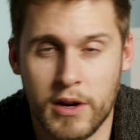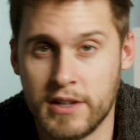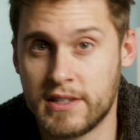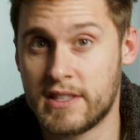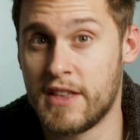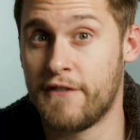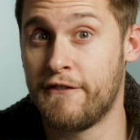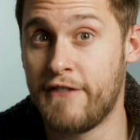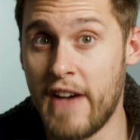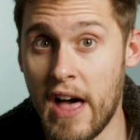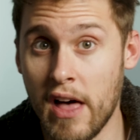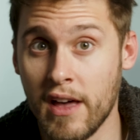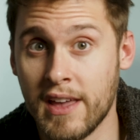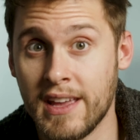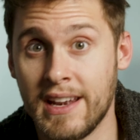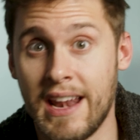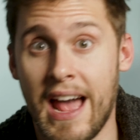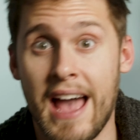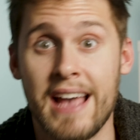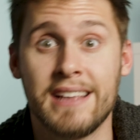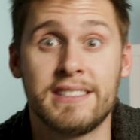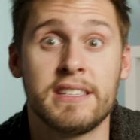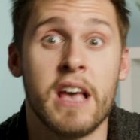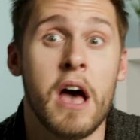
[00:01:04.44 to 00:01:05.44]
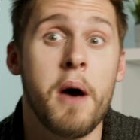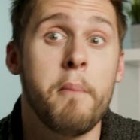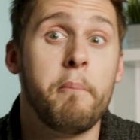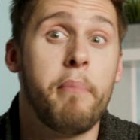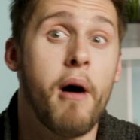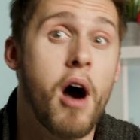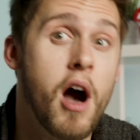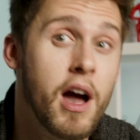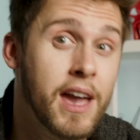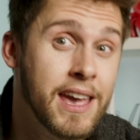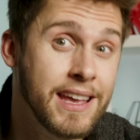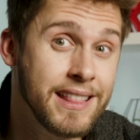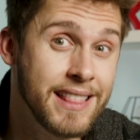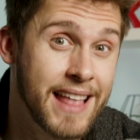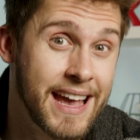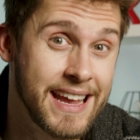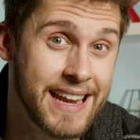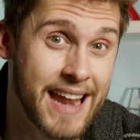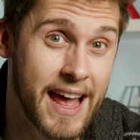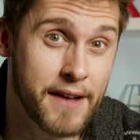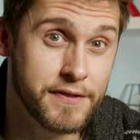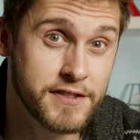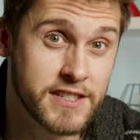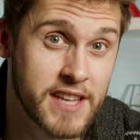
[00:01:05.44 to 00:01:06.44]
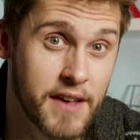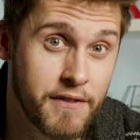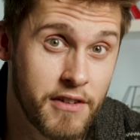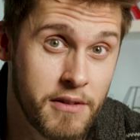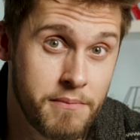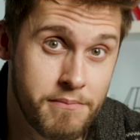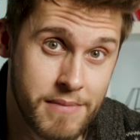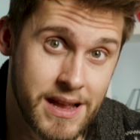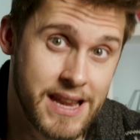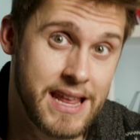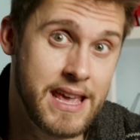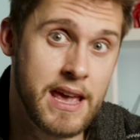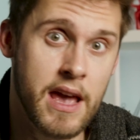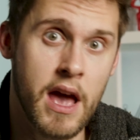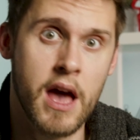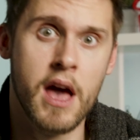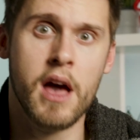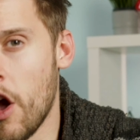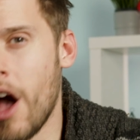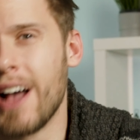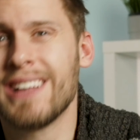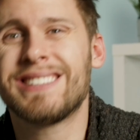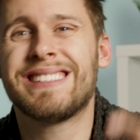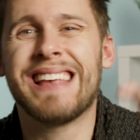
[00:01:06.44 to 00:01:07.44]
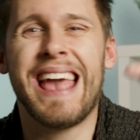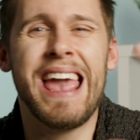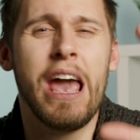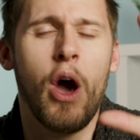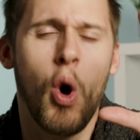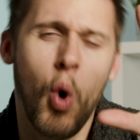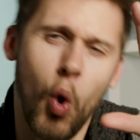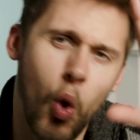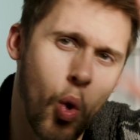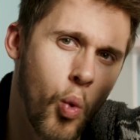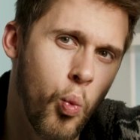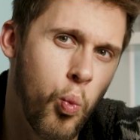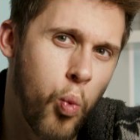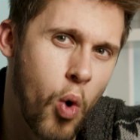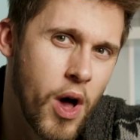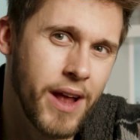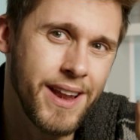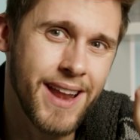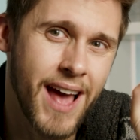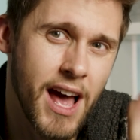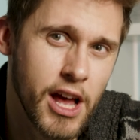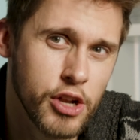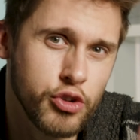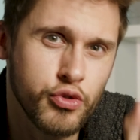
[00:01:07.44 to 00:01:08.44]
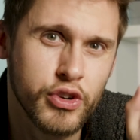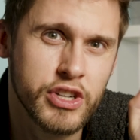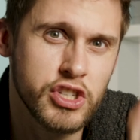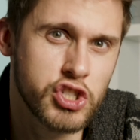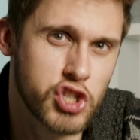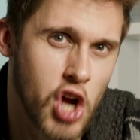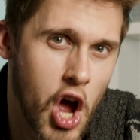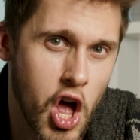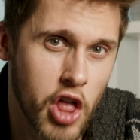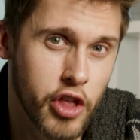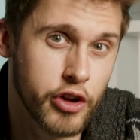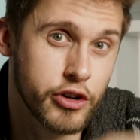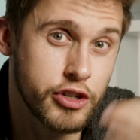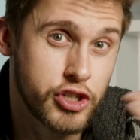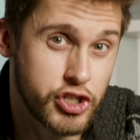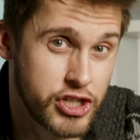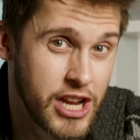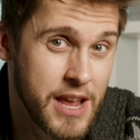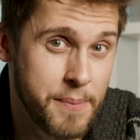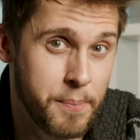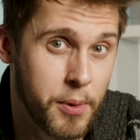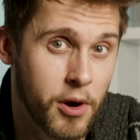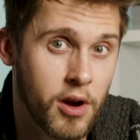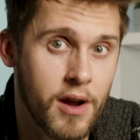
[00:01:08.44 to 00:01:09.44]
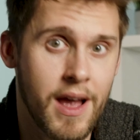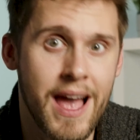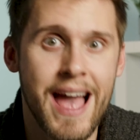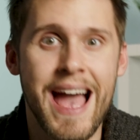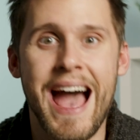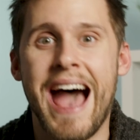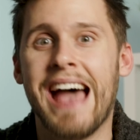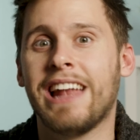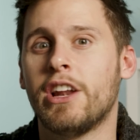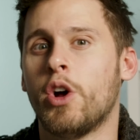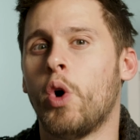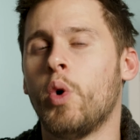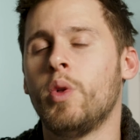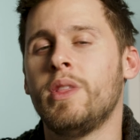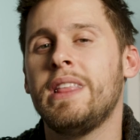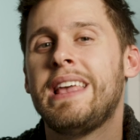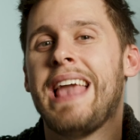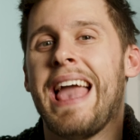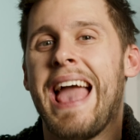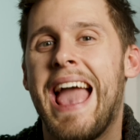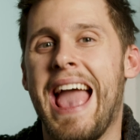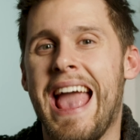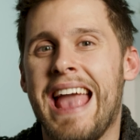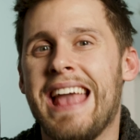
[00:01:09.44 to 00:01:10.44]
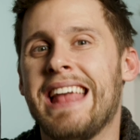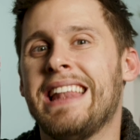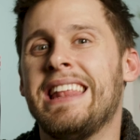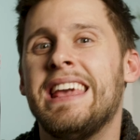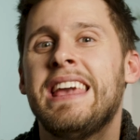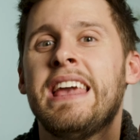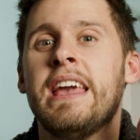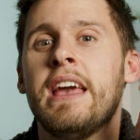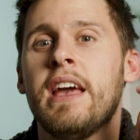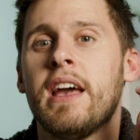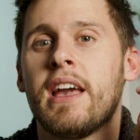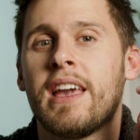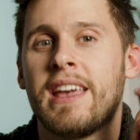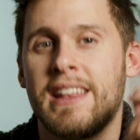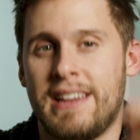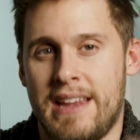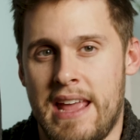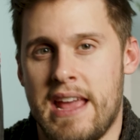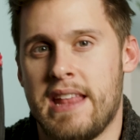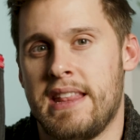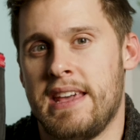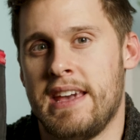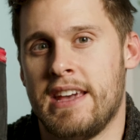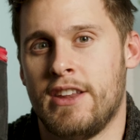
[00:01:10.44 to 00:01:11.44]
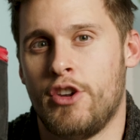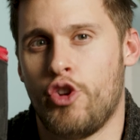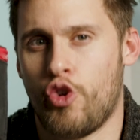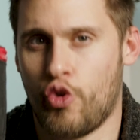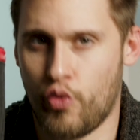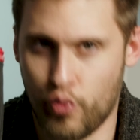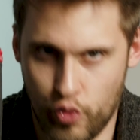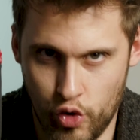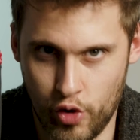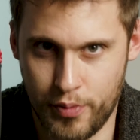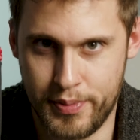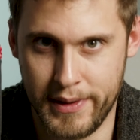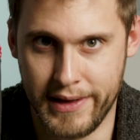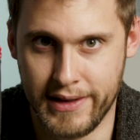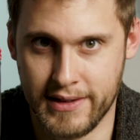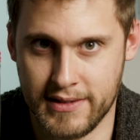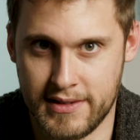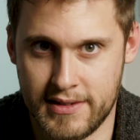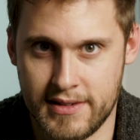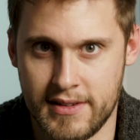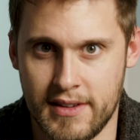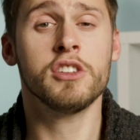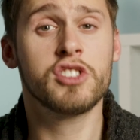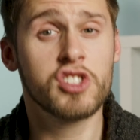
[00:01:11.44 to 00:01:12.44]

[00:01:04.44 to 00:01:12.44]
whereas the Falcon Eyes Pocketlite F7 Mini costs a whole $100 cheaper at only 80 Canadian rupees.